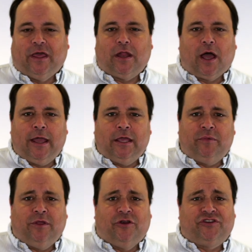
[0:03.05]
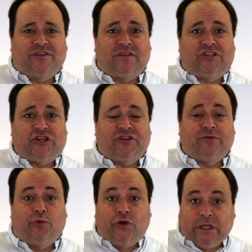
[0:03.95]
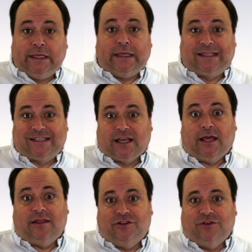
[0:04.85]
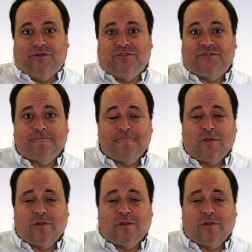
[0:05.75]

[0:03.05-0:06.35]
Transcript: and I am here just to share some really exciting news.